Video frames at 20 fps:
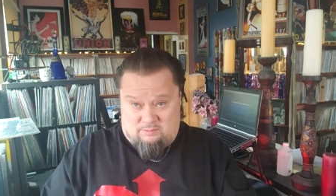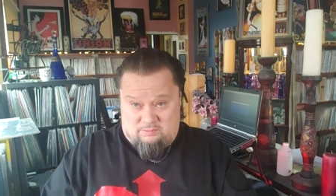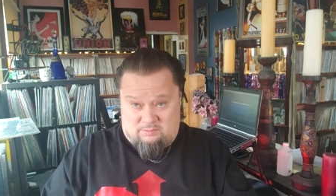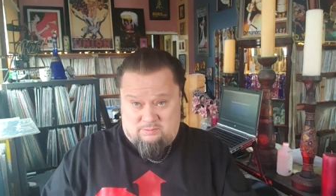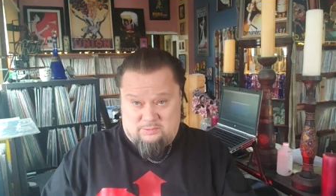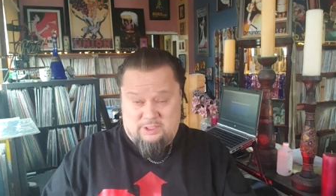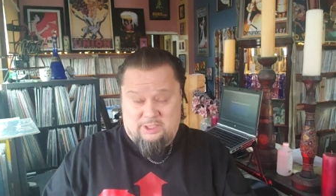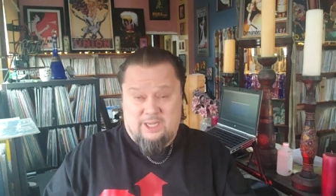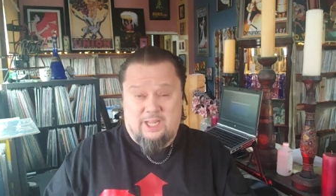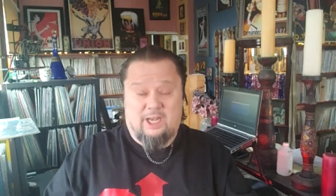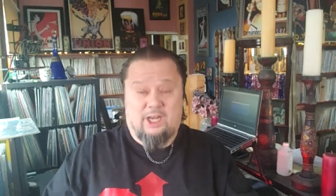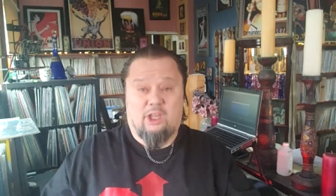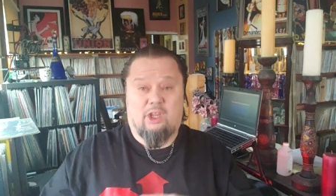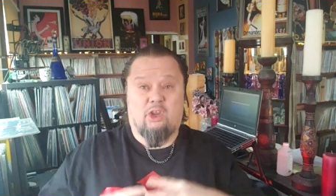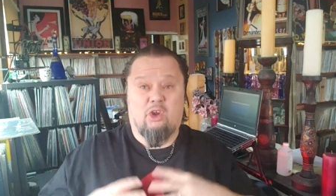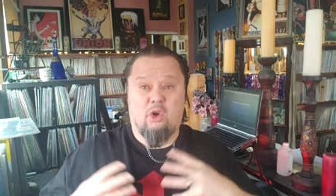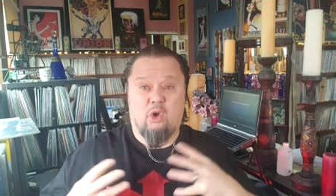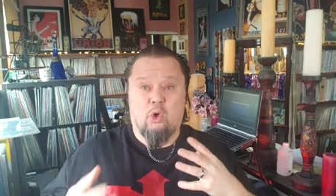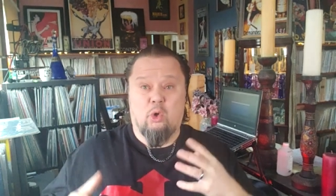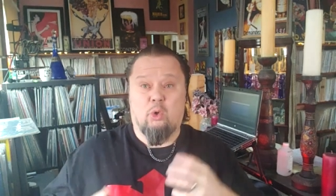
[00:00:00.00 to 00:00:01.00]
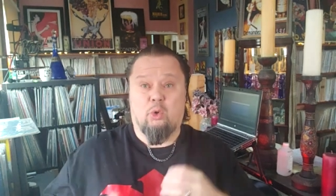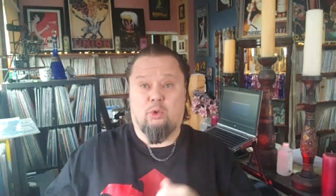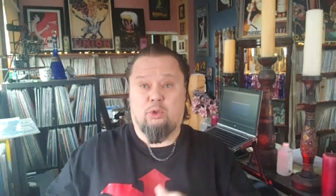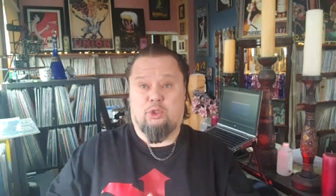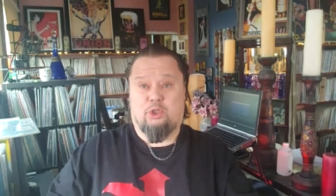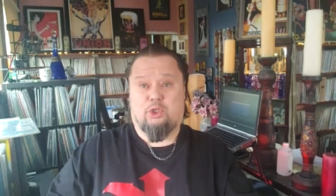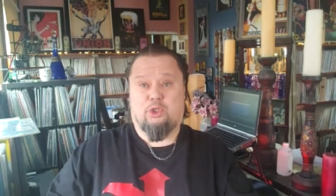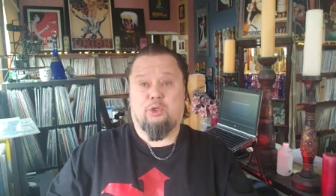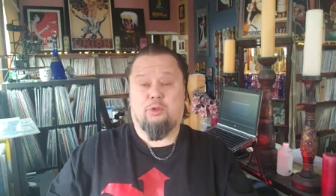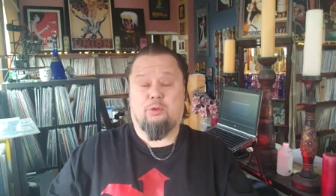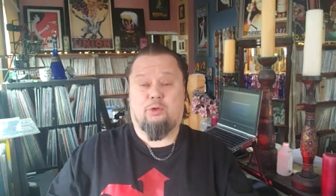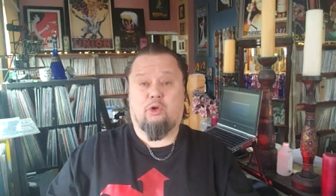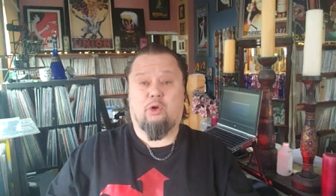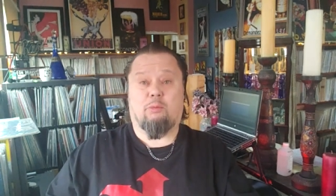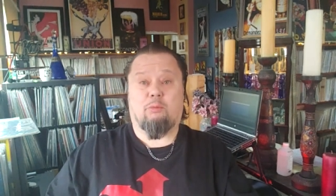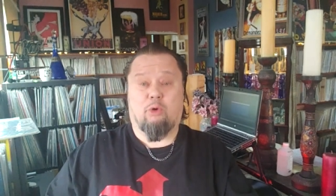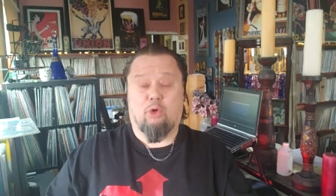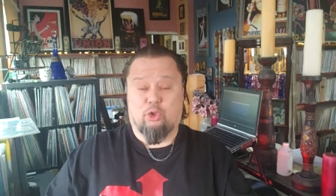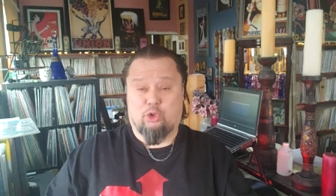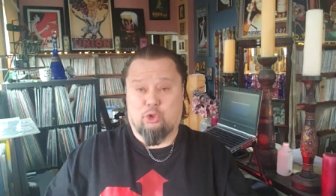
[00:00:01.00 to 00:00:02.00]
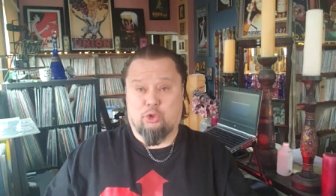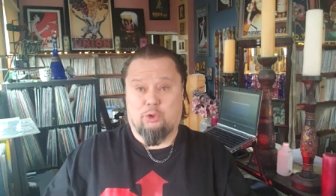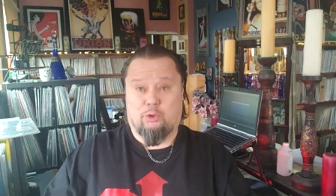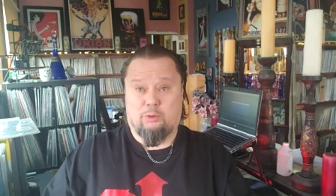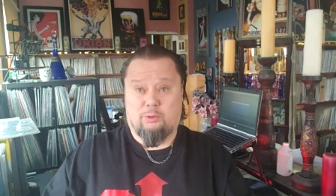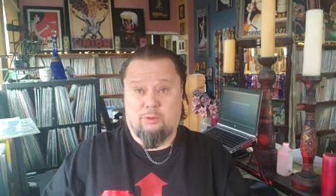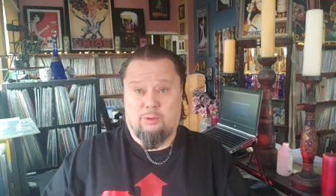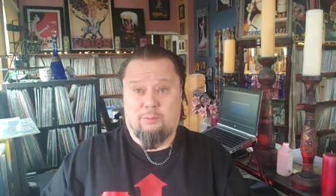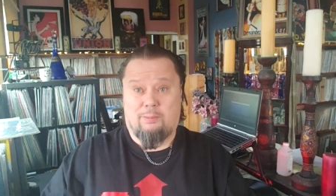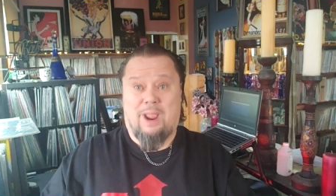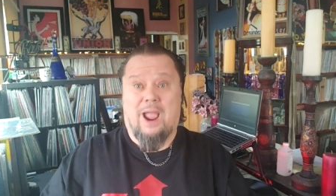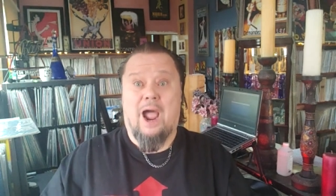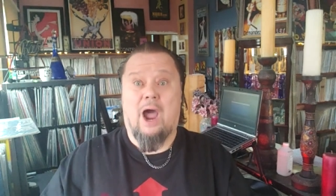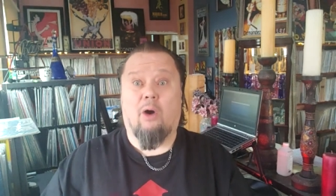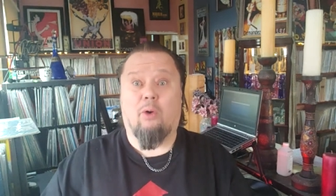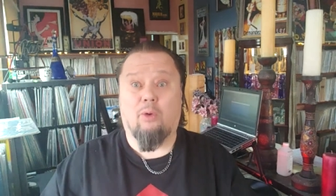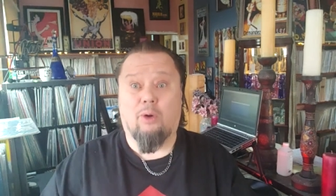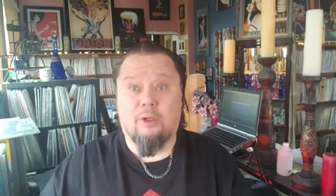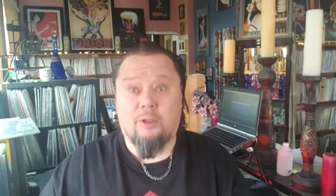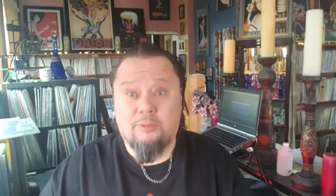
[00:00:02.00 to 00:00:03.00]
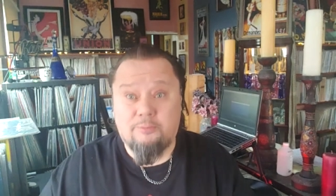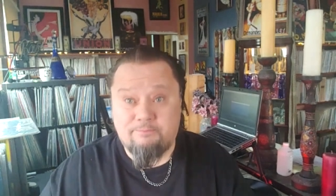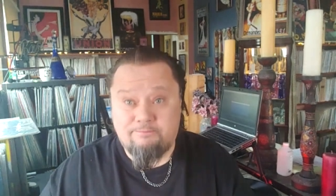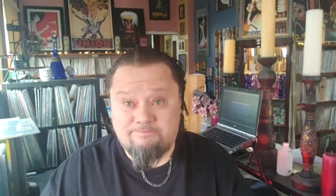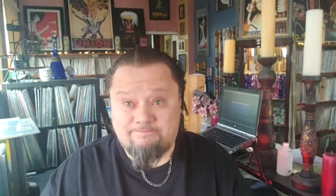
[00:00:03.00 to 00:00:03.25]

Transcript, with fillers: it had a huge commercial power